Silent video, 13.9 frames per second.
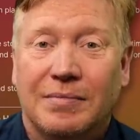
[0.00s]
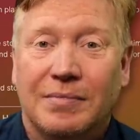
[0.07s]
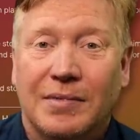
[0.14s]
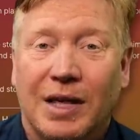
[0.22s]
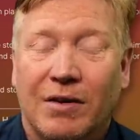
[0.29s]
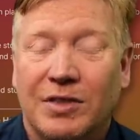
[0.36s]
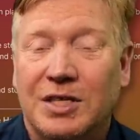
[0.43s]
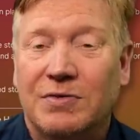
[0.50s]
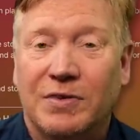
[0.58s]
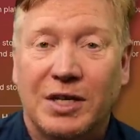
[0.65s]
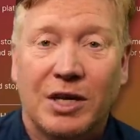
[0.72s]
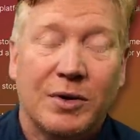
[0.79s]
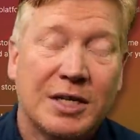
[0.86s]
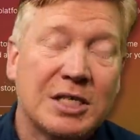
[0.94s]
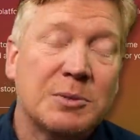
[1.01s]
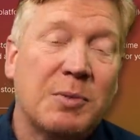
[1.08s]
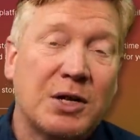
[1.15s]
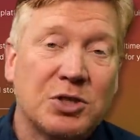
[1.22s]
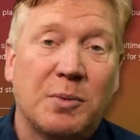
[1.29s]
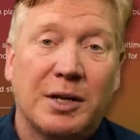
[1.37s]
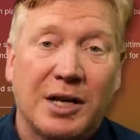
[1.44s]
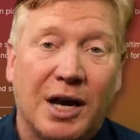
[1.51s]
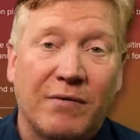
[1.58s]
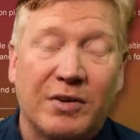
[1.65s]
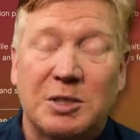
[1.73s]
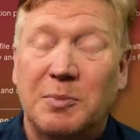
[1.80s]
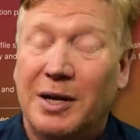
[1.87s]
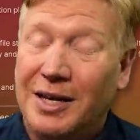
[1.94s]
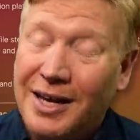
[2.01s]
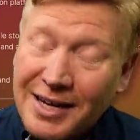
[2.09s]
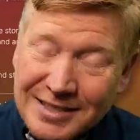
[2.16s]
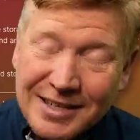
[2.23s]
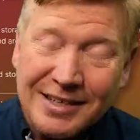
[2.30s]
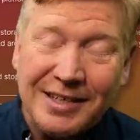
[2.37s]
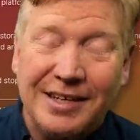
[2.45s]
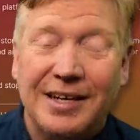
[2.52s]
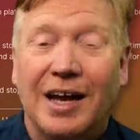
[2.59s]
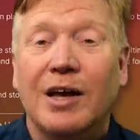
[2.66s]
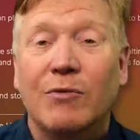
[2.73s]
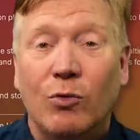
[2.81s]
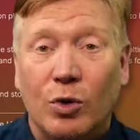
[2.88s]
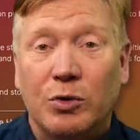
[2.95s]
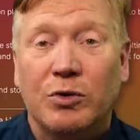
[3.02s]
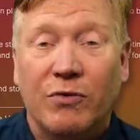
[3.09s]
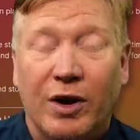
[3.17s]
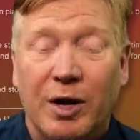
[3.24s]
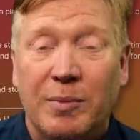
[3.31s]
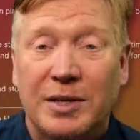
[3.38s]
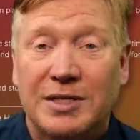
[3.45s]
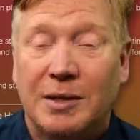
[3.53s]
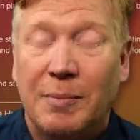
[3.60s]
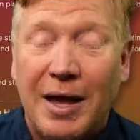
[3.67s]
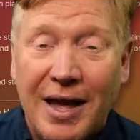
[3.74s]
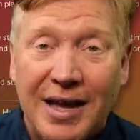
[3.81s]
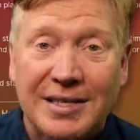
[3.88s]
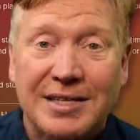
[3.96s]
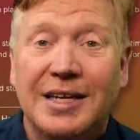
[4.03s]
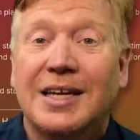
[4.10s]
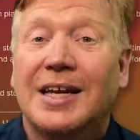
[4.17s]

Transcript: Now, this video is sponsored by Convex, but I gotta tell you, I've worked with Firebase in the past,